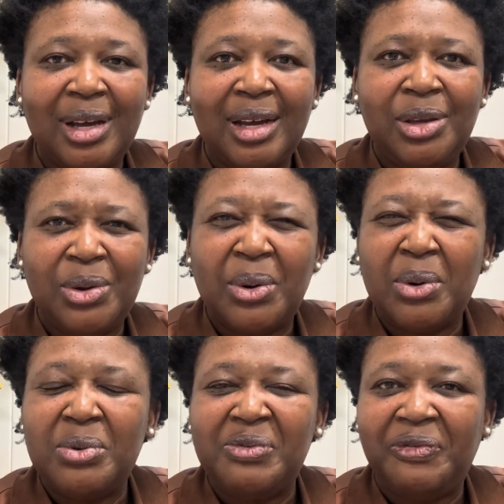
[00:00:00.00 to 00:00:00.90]
your
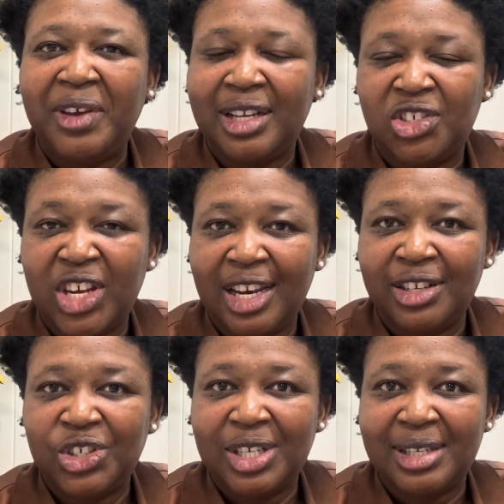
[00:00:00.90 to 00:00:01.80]
own fair
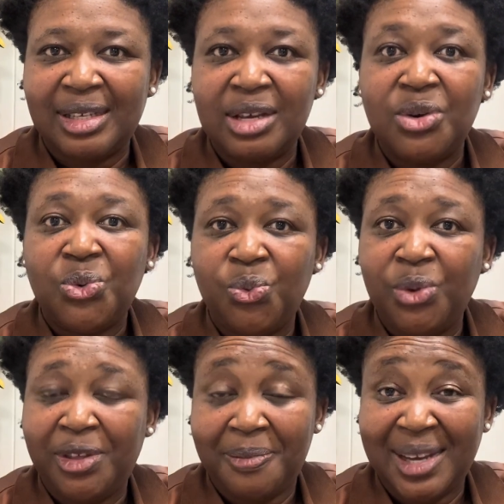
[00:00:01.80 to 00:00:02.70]
challenges
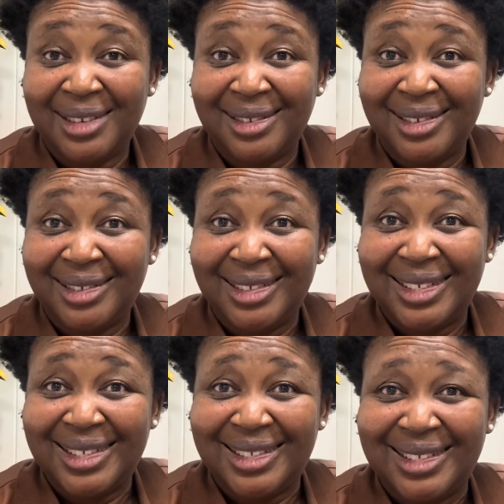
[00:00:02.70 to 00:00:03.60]
with mental
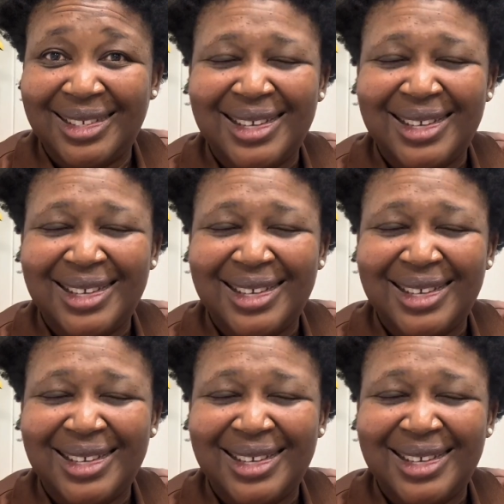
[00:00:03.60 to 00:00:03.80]
illness,